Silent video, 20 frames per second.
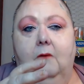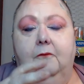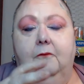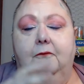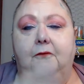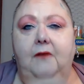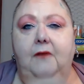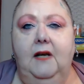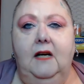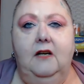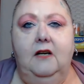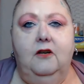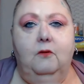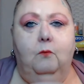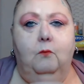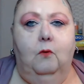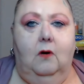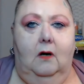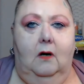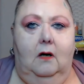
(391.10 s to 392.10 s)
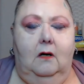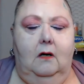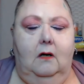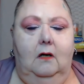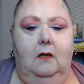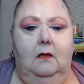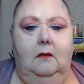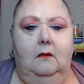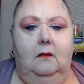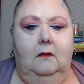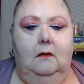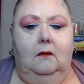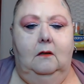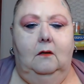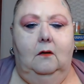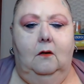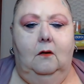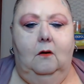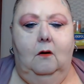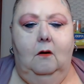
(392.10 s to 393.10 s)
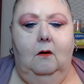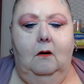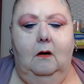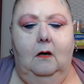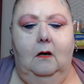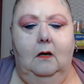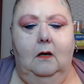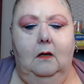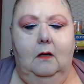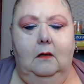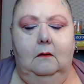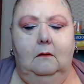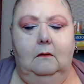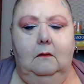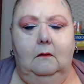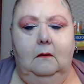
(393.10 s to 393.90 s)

finish work on